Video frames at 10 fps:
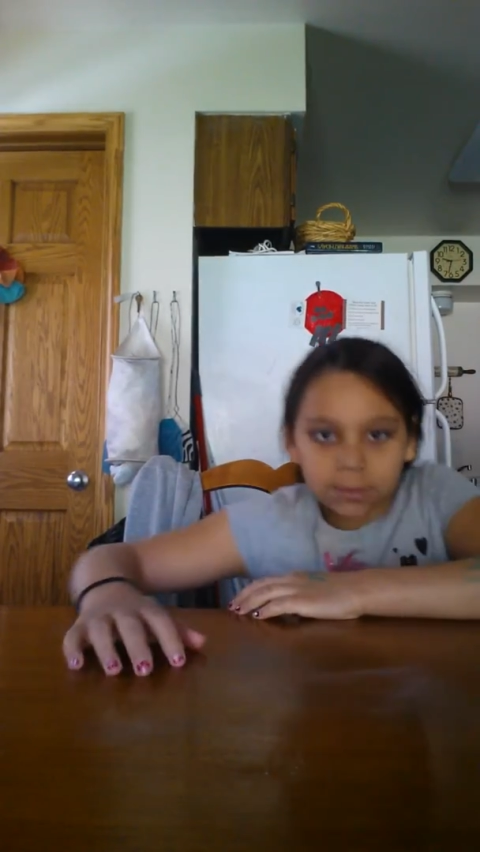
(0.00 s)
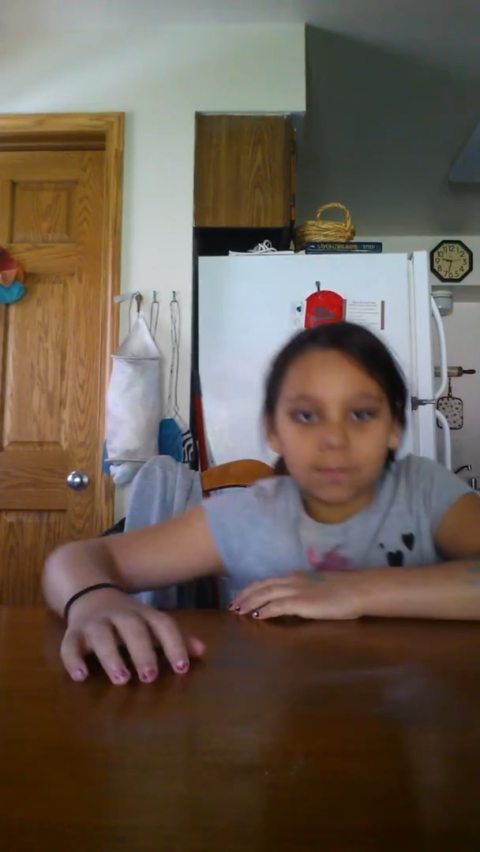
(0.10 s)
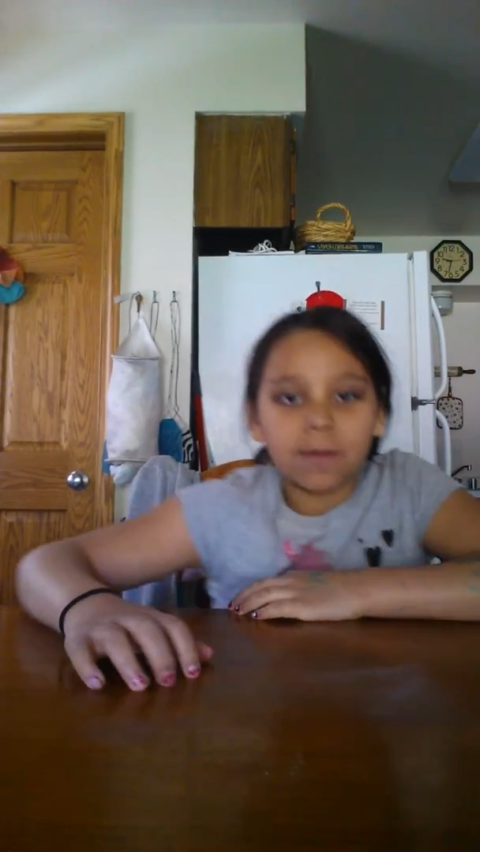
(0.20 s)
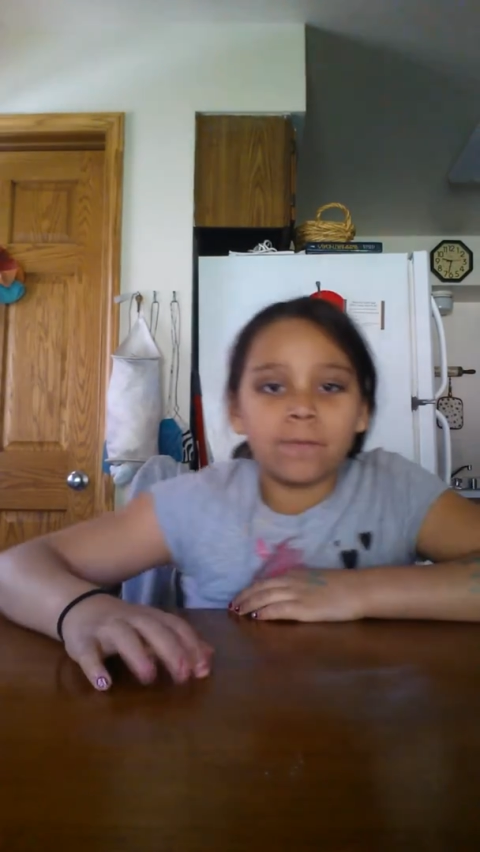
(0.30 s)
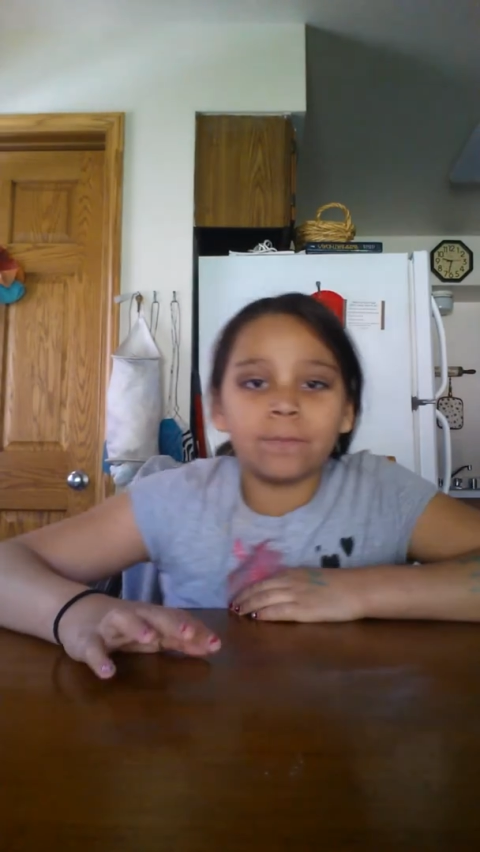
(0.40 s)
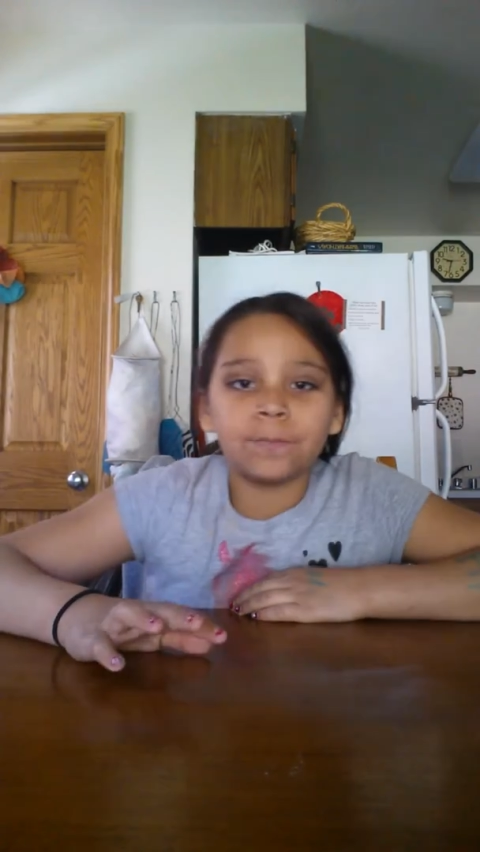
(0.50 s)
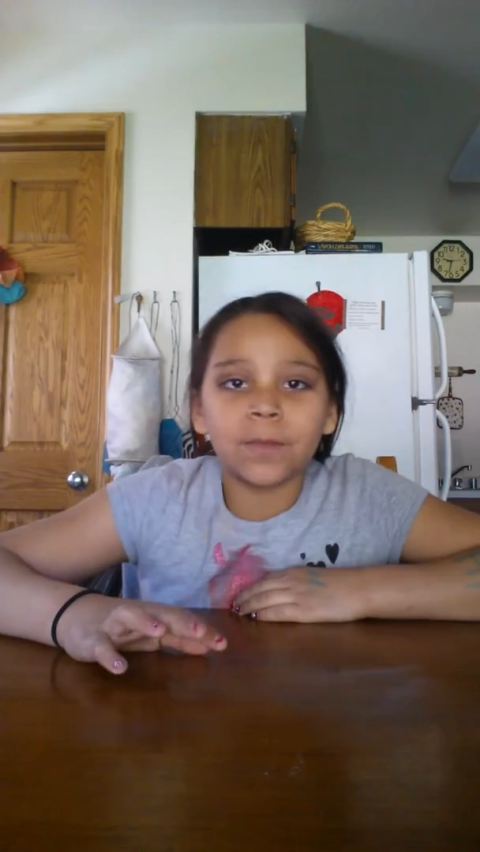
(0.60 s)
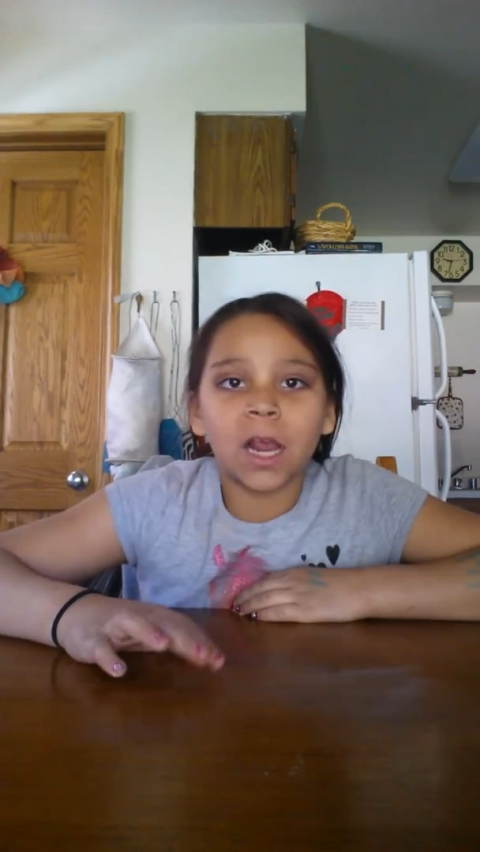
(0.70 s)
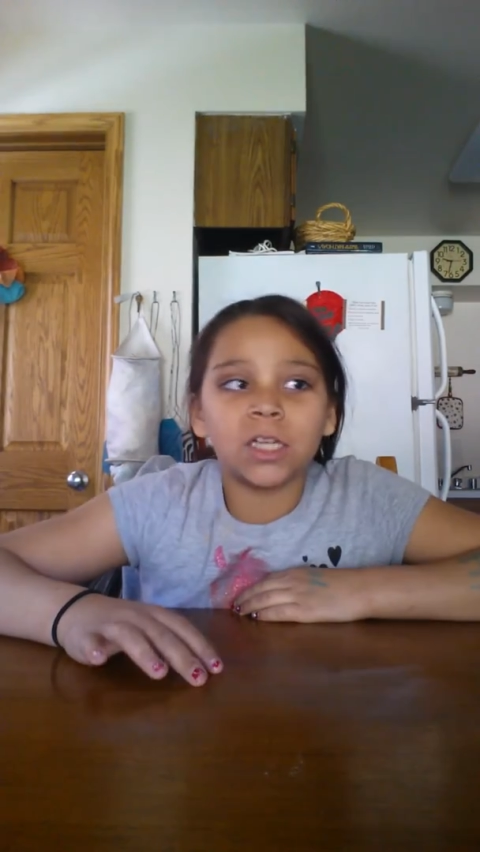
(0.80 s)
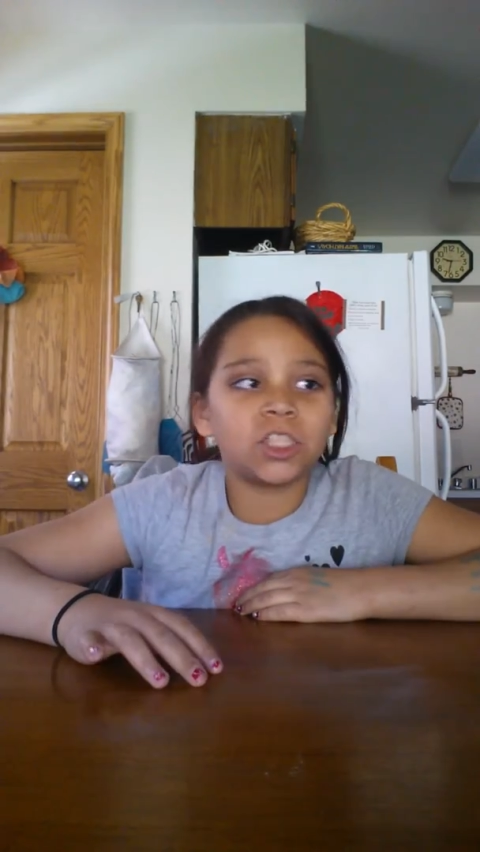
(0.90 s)
to my
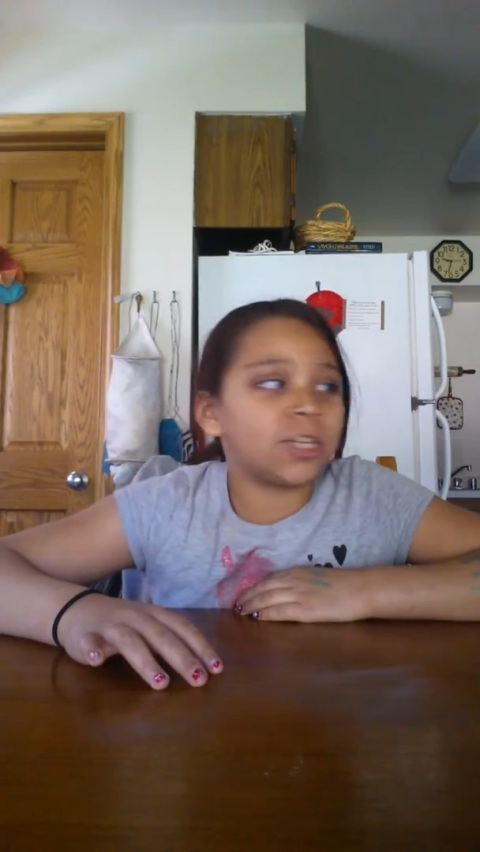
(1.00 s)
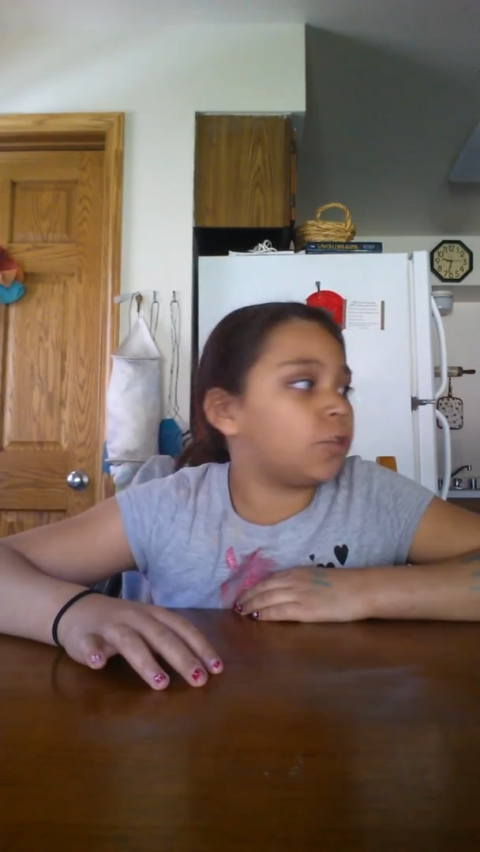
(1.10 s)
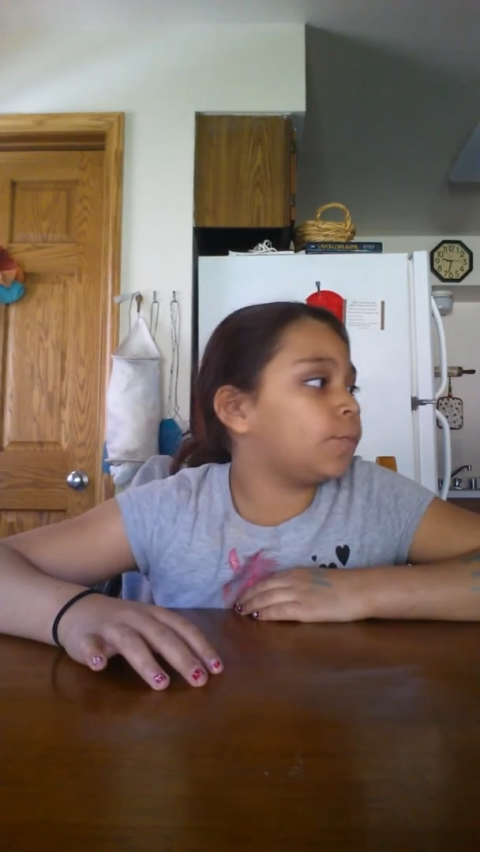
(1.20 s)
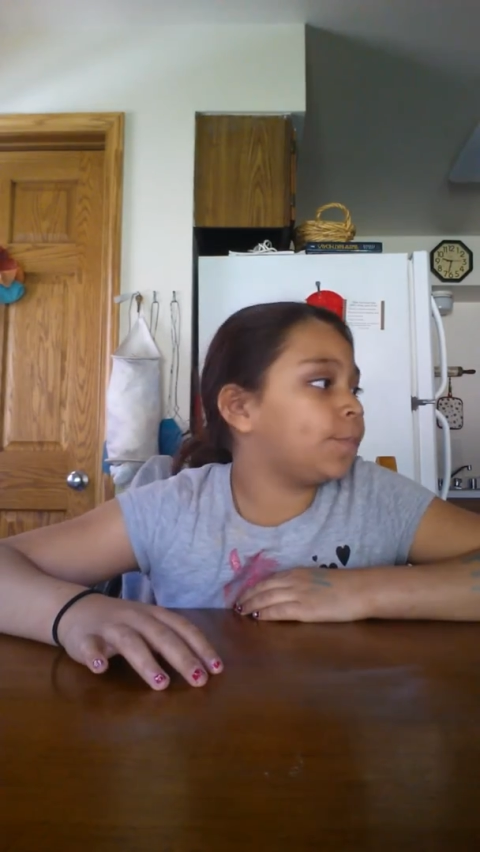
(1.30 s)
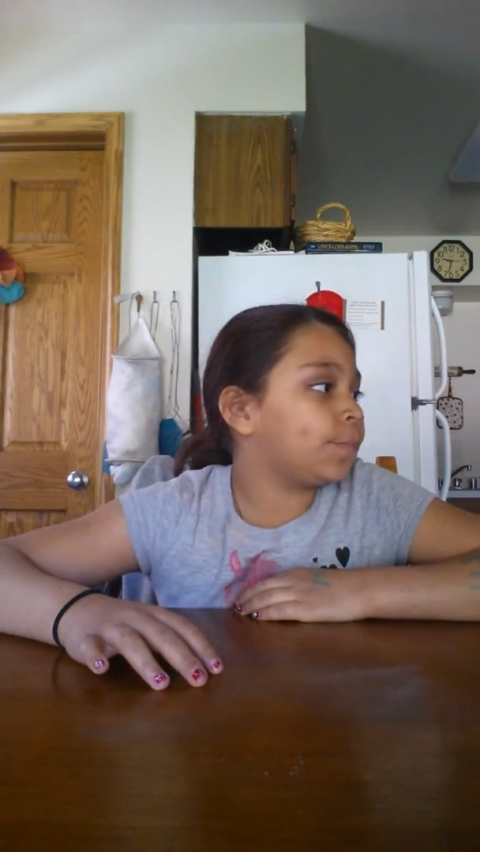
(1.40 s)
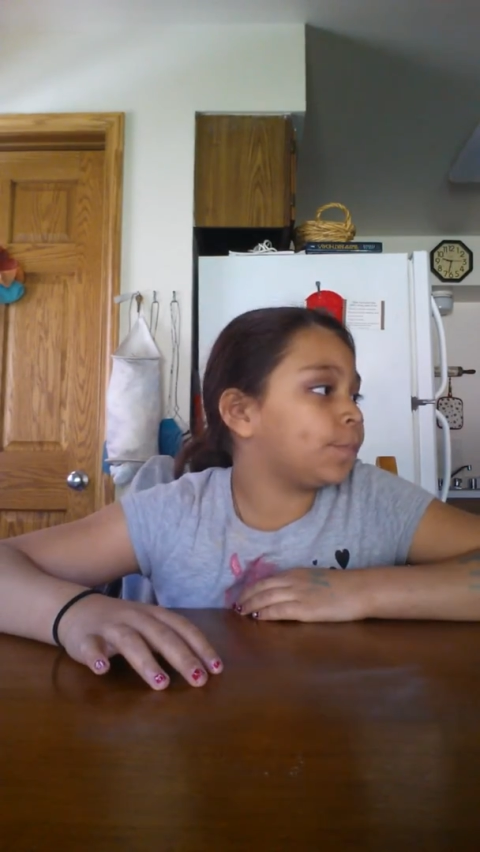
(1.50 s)
channel.